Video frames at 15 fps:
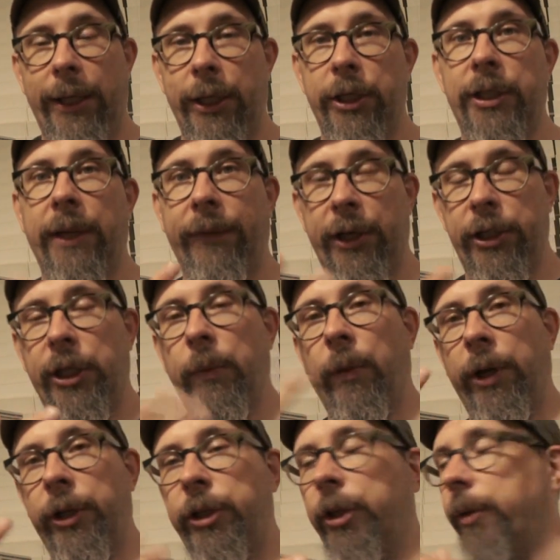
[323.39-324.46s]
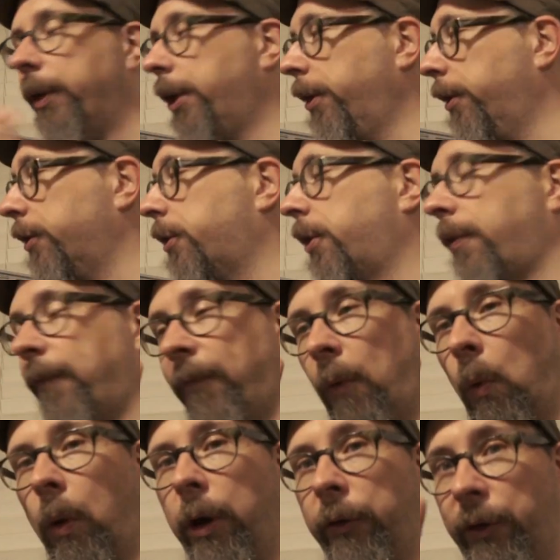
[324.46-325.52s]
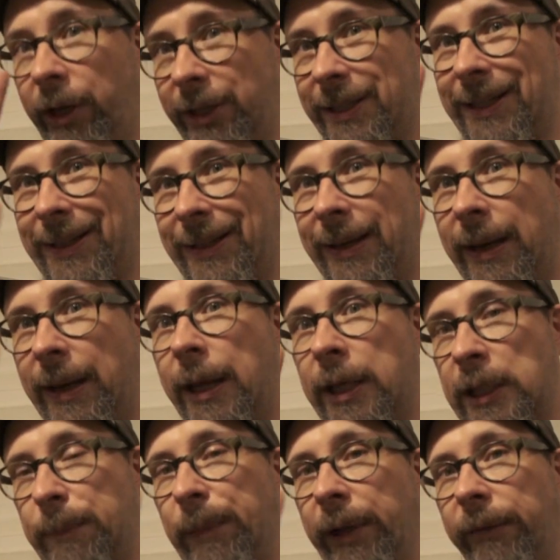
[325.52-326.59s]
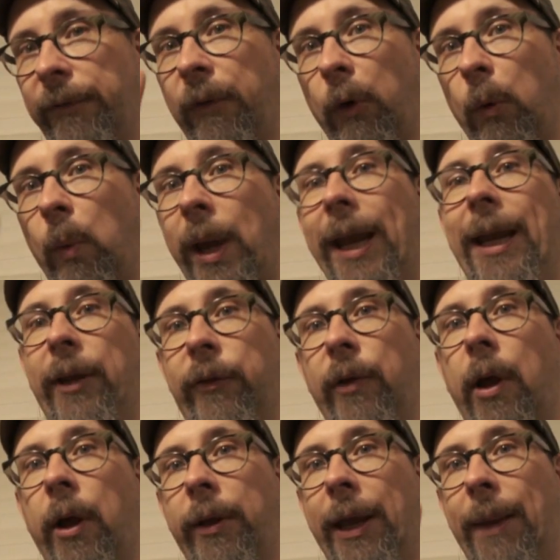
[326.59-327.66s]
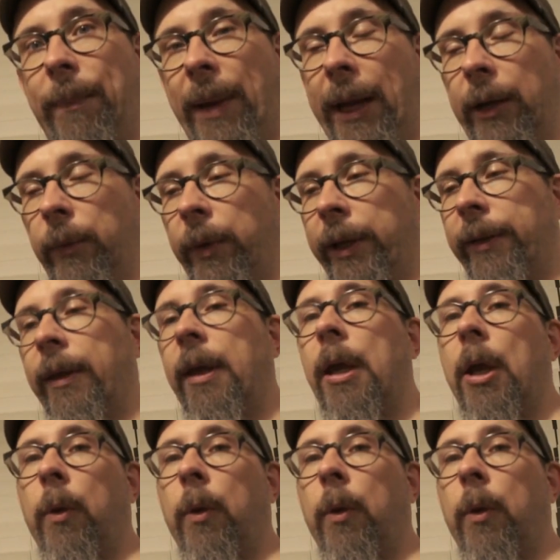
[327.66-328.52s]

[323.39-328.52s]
They just have H D one and two. Here there's four, so it's split four ways, all that bandwidth,